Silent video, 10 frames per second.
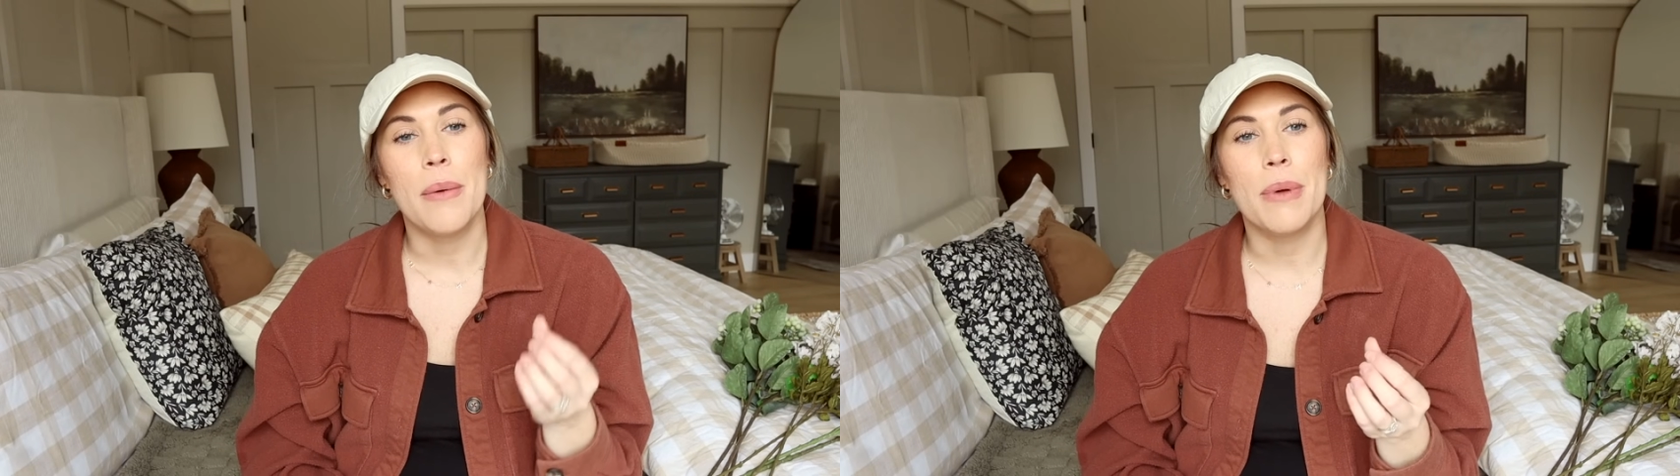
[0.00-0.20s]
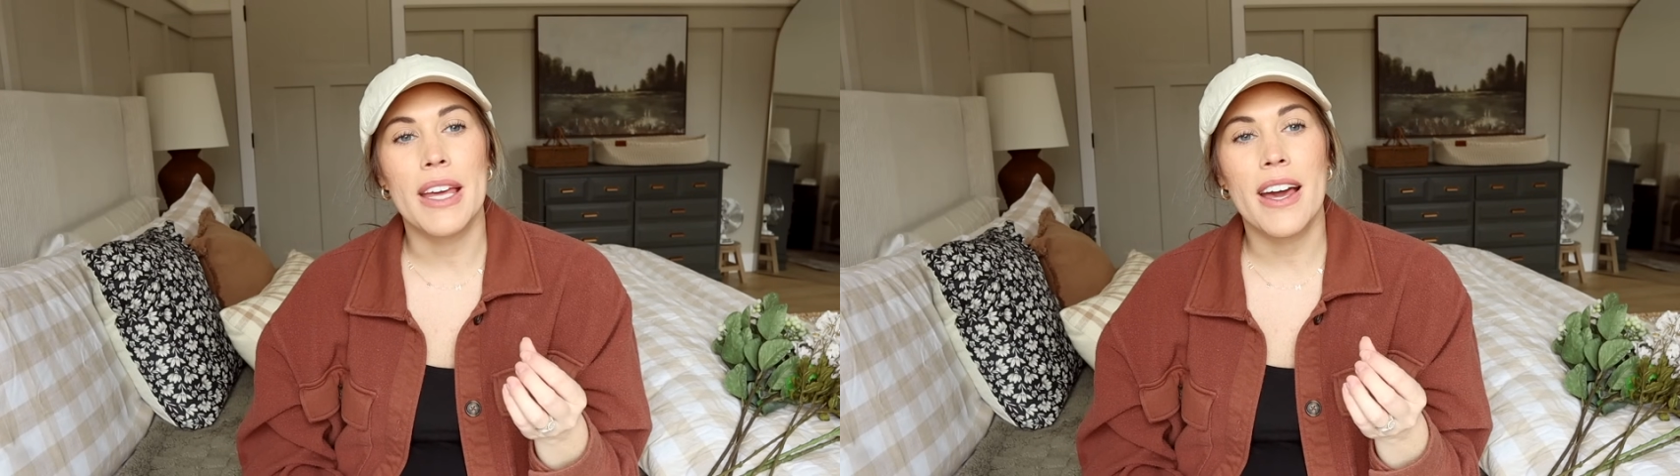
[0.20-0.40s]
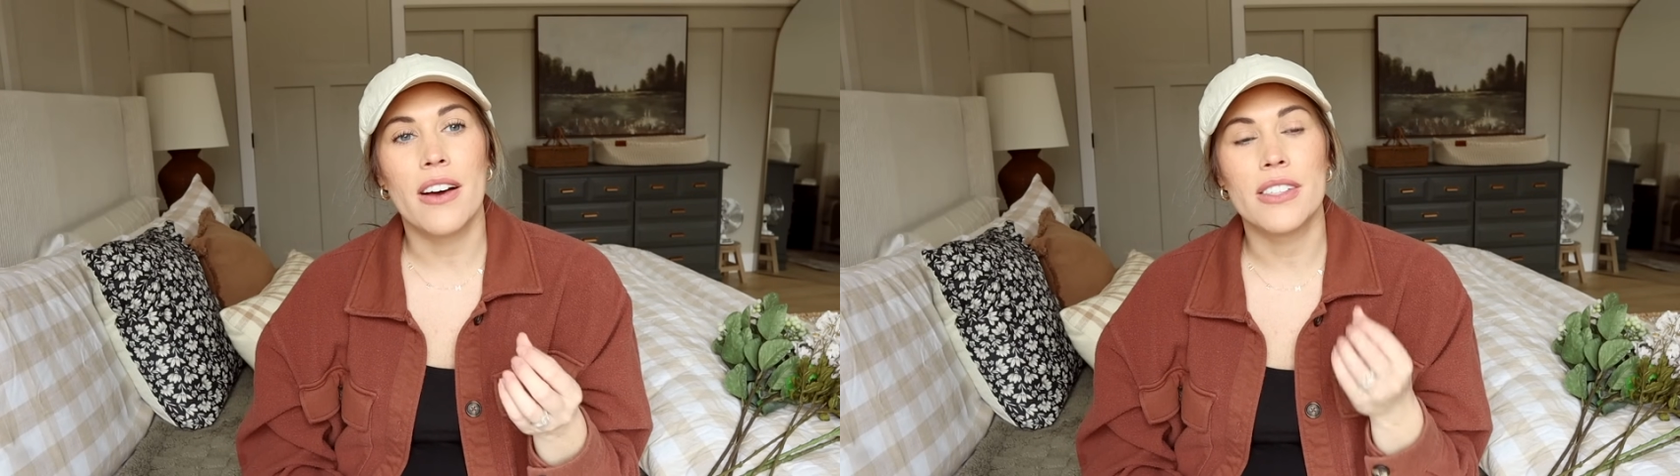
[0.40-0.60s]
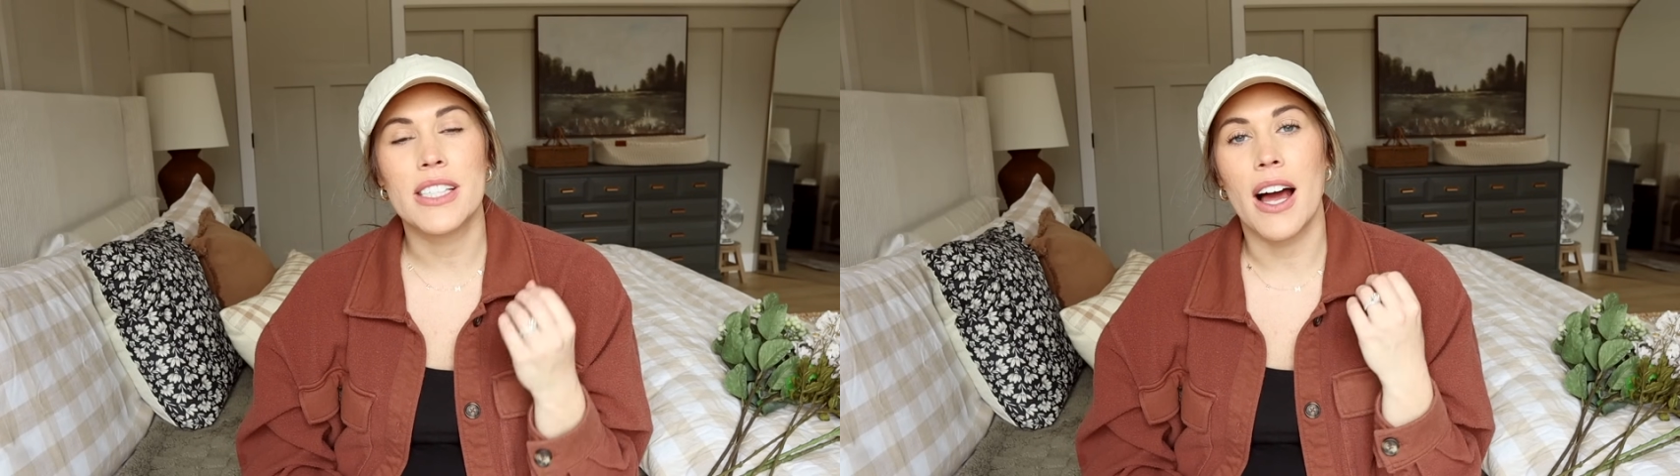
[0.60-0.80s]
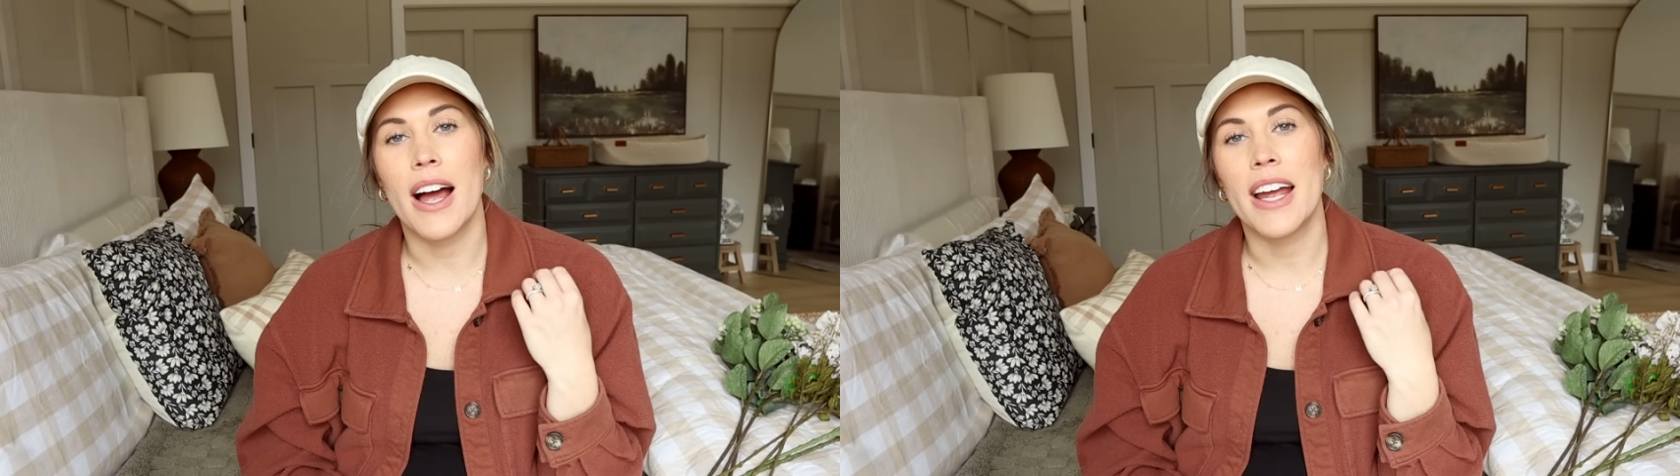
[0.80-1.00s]
being
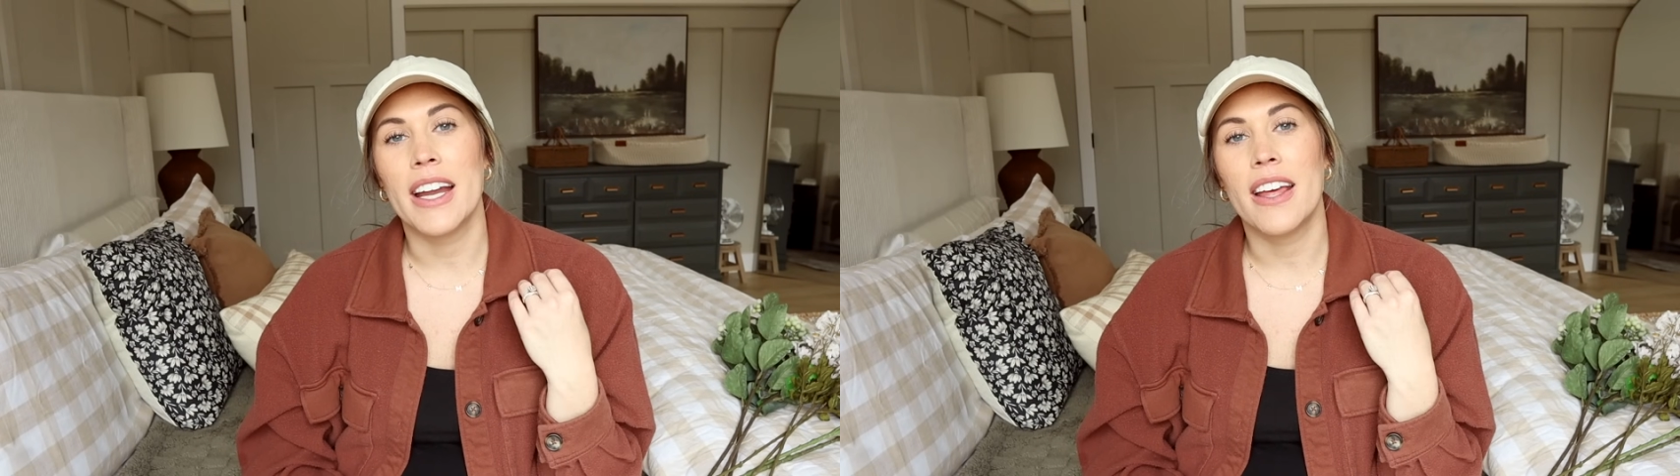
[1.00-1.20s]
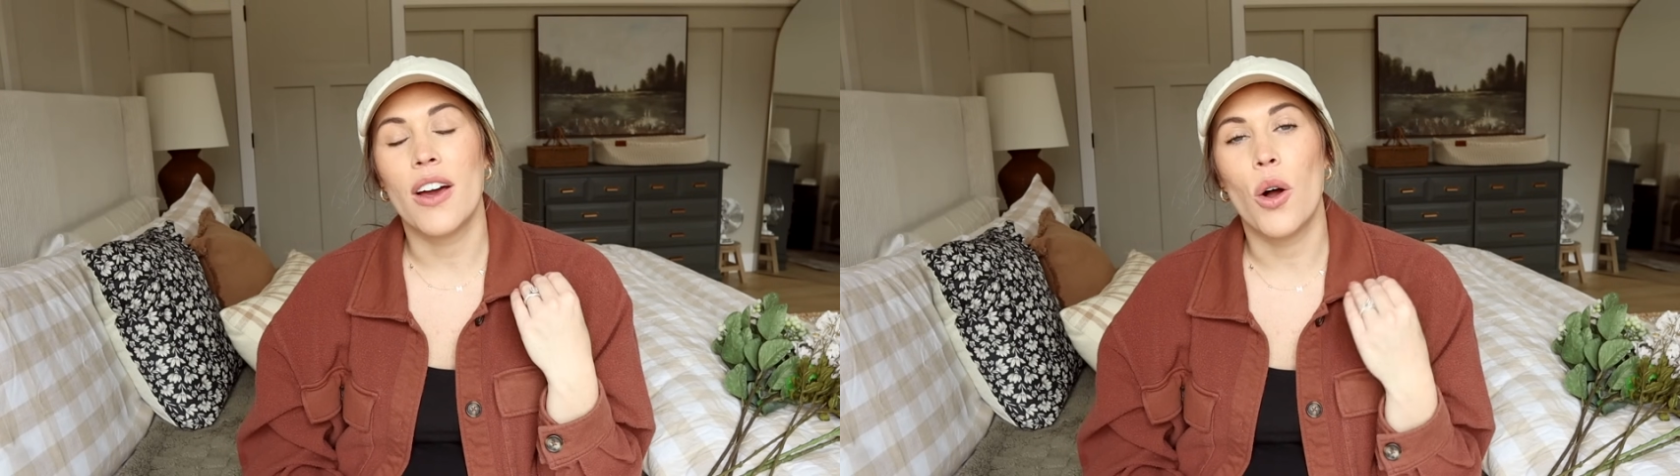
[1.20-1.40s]
outside,